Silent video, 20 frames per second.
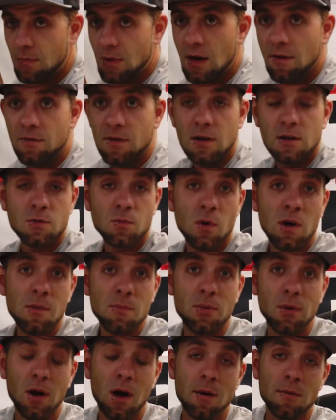if there's
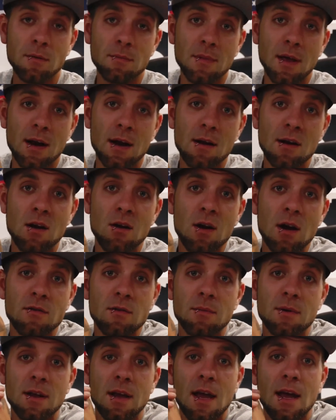one problem that I know
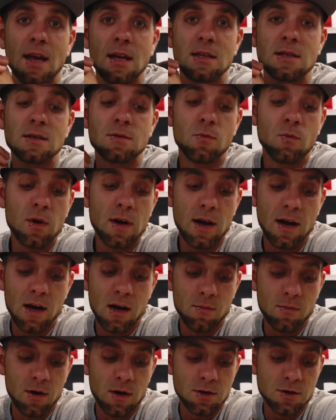everybody hates when
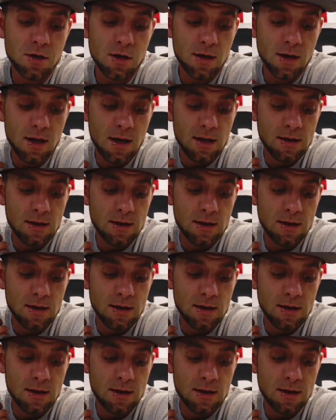airbrushing,